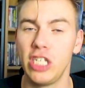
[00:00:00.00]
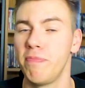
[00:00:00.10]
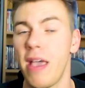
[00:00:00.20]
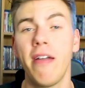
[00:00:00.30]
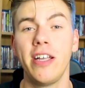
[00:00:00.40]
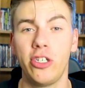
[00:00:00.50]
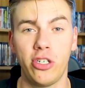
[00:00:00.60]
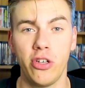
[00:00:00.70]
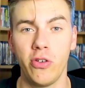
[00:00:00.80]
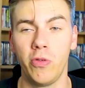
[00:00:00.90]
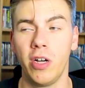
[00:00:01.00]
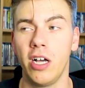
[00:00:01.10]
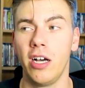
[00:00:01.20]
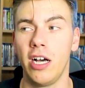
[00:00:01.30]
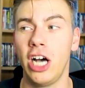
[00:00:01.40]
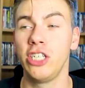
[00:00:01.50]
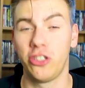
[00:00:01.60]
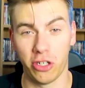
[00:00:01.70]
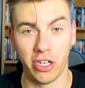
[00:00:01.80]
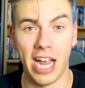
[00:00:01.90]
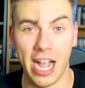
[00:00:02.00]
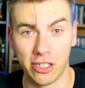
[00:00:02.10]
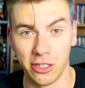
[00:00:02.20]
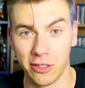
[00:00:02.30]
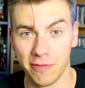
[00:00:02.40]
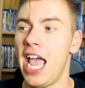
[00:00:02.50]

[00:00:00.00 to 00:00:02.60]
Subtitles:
is married to a certain actor.